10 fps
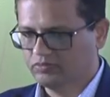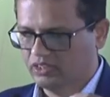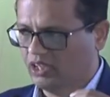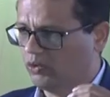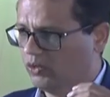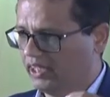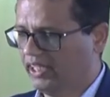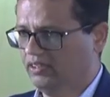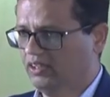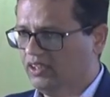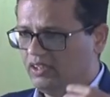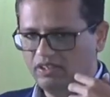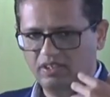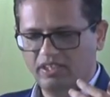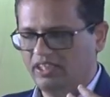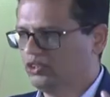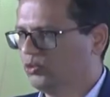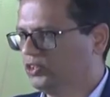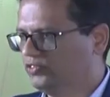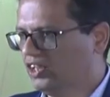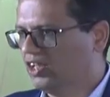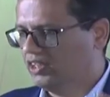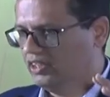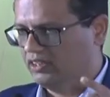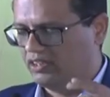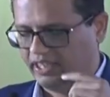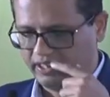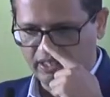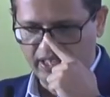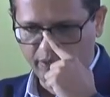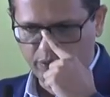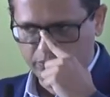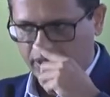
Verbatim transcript: Now, again, it is too much of jargon and technical language,